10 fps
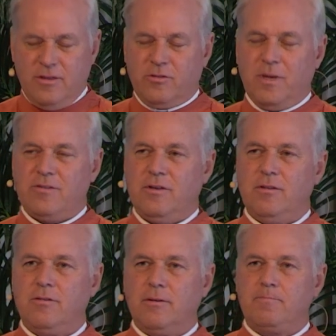And this
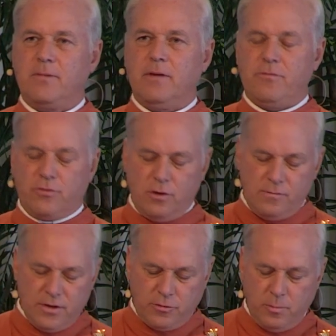message of
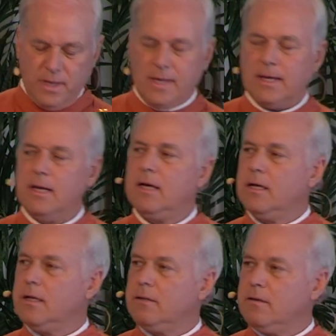service being
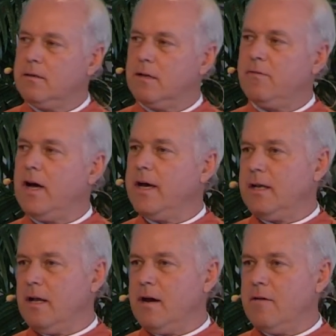
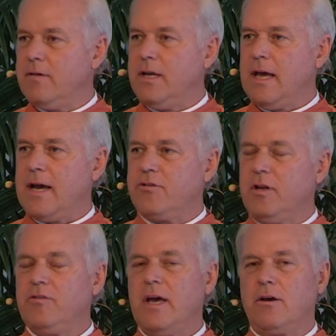divine love in
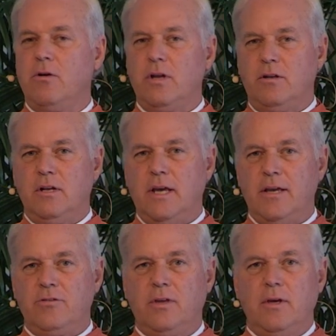action is echoed in
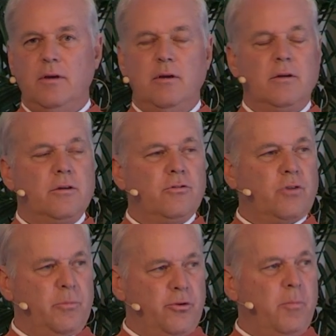today's
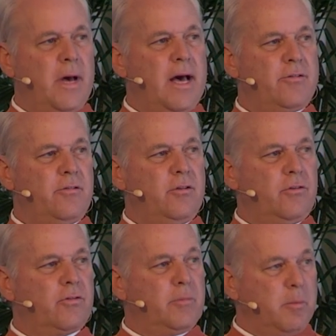scriptural
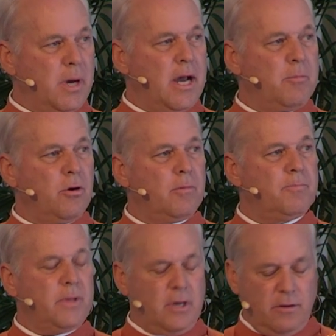passages from the Bible
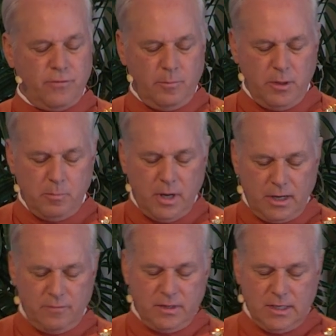and from the
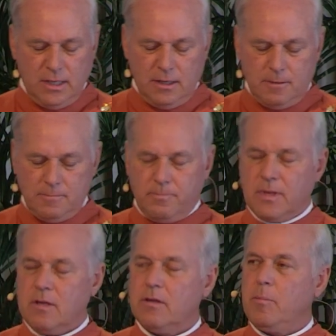Bhagavad Gita.
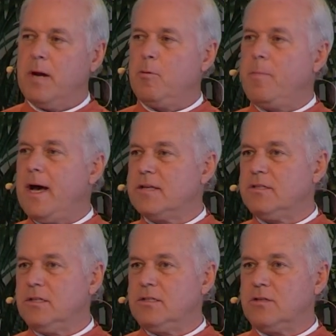The Bible
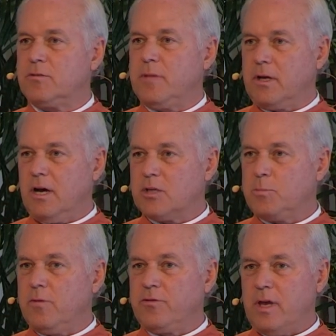passage is from the
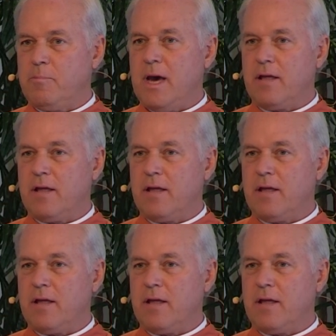Gospel of St.